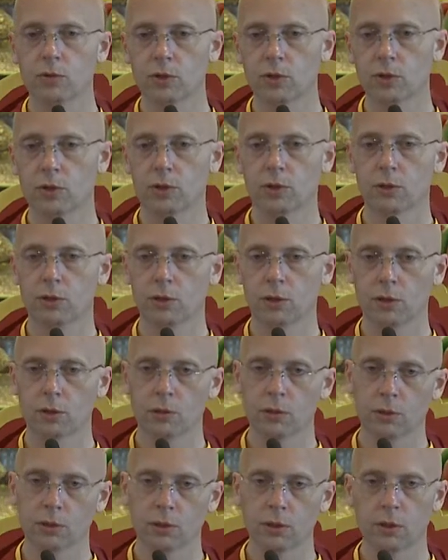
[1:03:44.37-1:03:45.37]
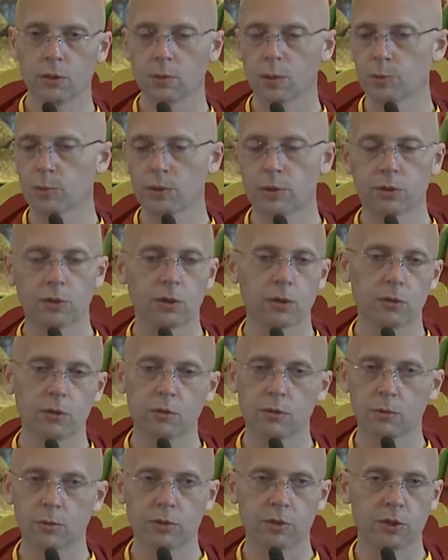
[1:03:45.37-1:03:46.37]
like the Gyalwang Karmapa and Trungpa
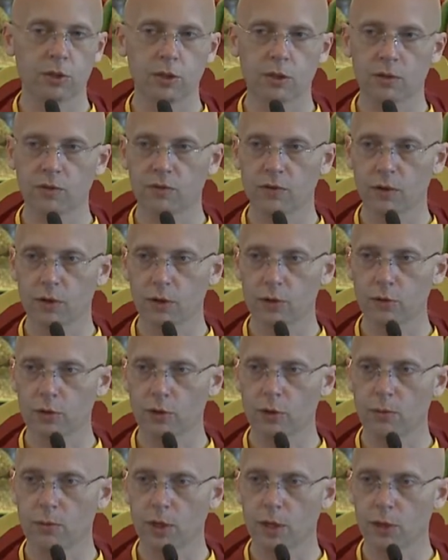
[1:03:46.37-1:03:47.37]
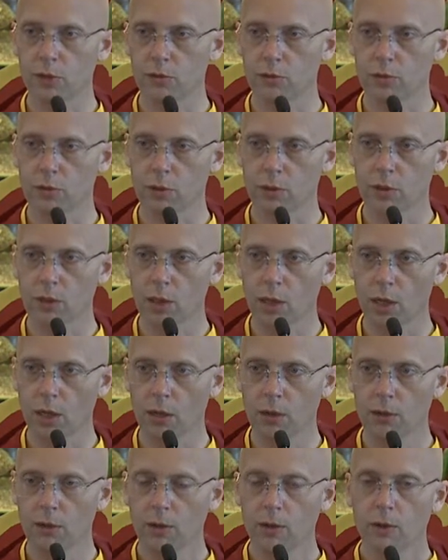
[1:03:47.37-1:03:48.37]
Rinpoche and various other masters like
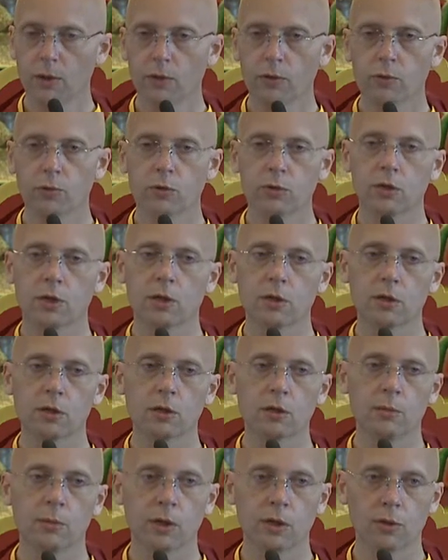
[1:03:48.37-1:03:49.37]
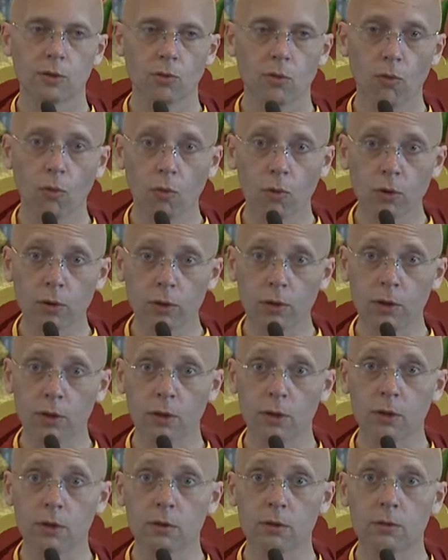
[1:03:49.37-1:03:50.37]
that. We're talking about
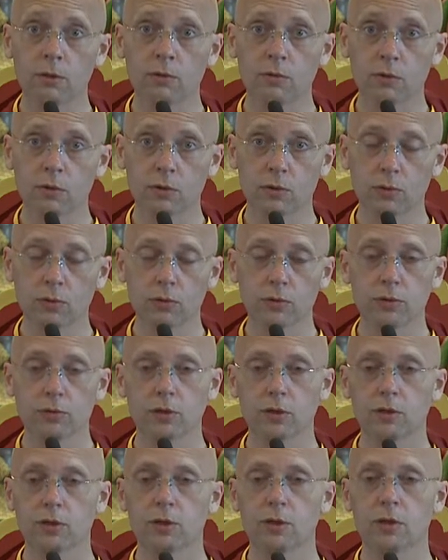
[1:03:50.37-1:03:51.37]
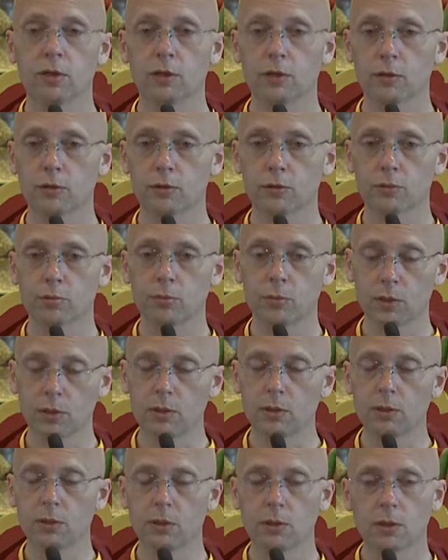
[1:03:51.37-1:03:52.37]
ordinary individuals such as
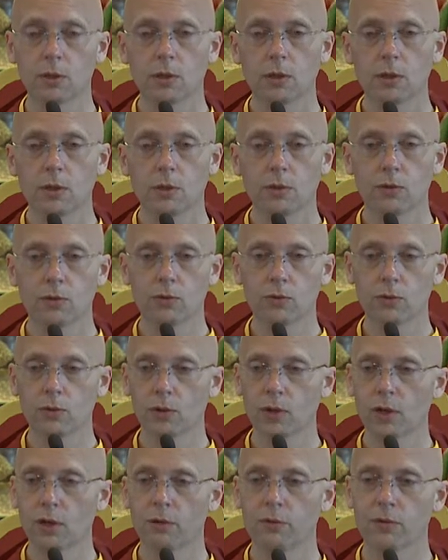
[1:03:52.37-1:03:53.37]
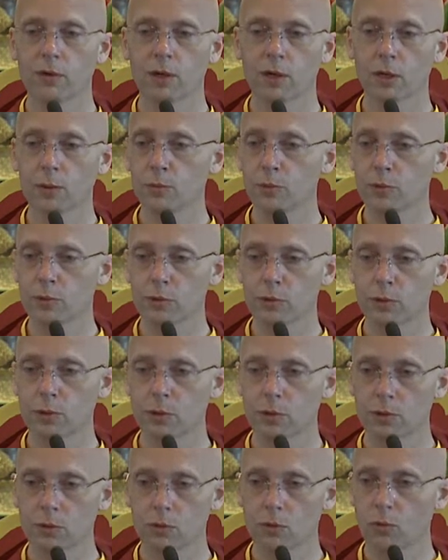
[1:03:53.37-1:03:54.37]
me who have absolutely
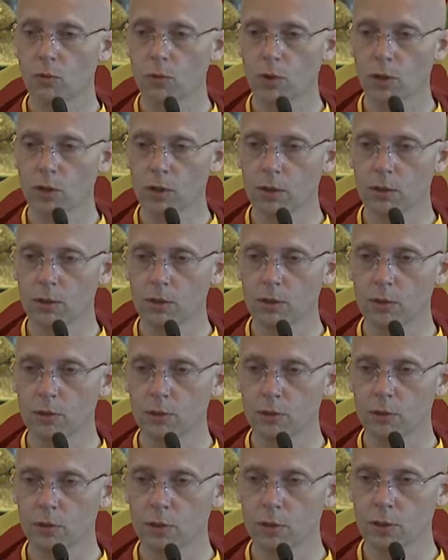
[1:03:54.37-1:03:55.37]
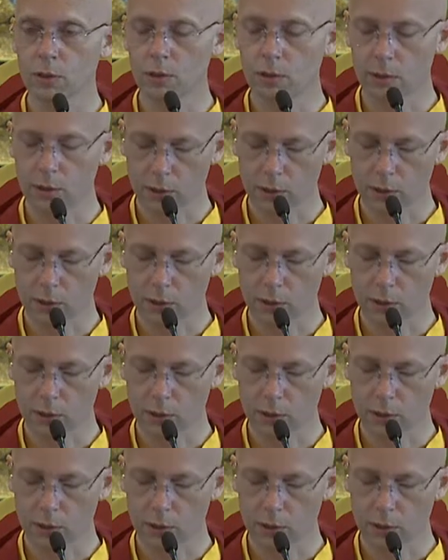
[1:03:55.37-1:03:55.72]
no qualities and